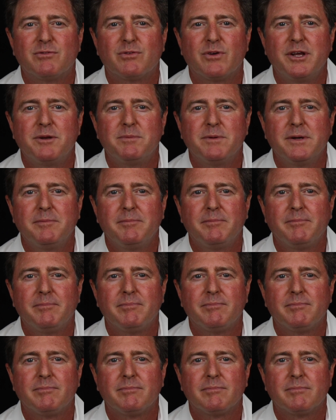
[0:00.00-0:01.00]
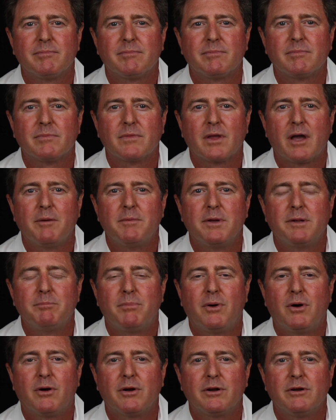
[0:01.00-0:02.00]
Friedman. I'm a
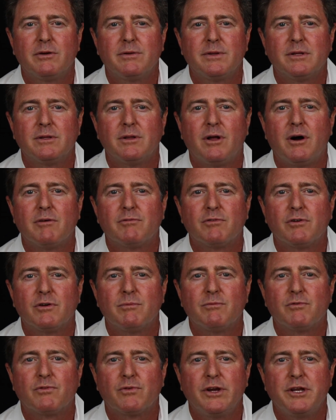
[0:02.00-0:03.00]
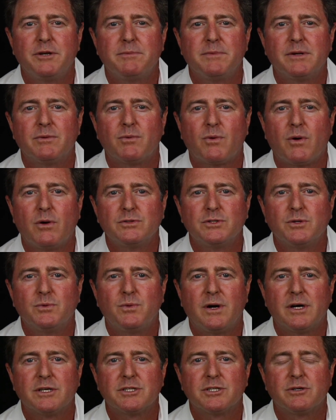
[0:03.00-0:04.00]
partner in the law firm Friedman,
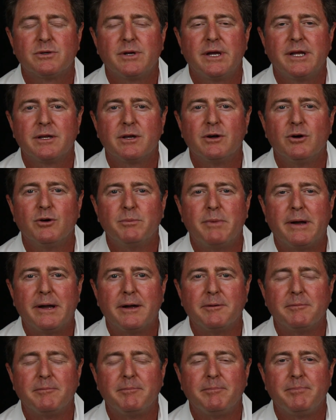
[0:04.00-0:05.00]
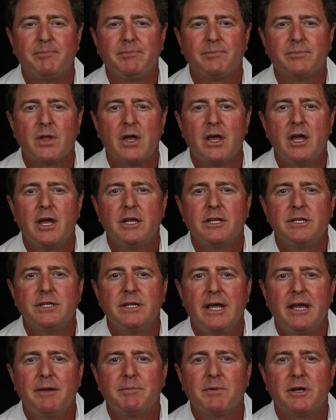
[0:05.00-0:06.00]
Rosenwasser, and Goldbaum.
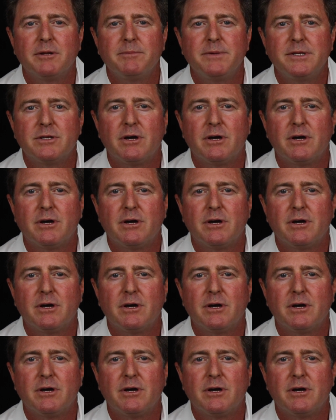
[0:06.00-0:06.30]
Today I'm going to be